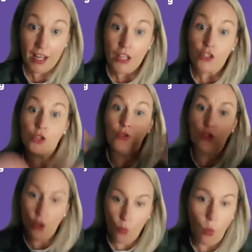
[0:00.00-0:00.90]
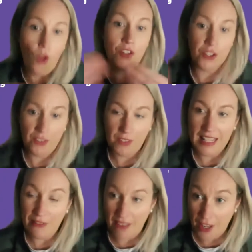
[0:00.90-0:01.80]
So you want the
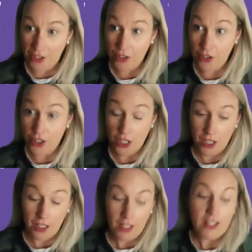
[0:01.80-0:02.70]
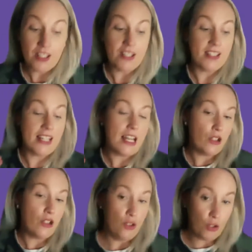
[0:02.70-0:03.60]
investors to seek
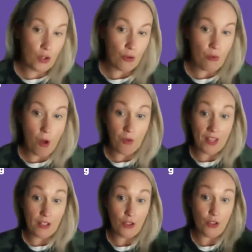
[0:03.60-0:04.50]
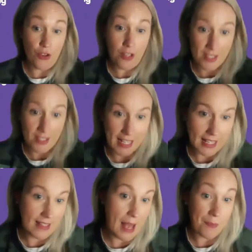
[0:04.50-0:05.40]
you rather than you seeking
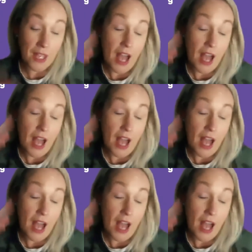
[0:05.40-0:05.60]
them.